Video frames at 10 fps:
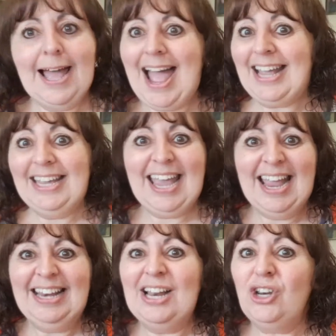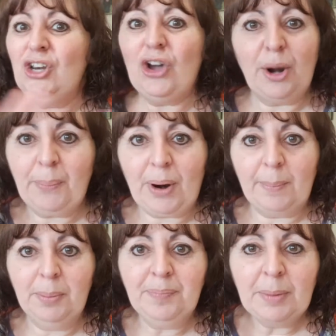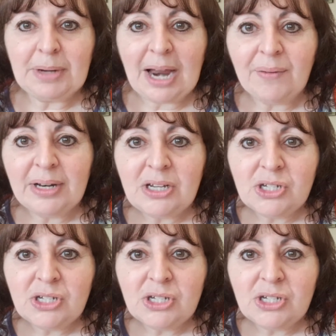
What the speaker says: Again, not a problem. I'm currently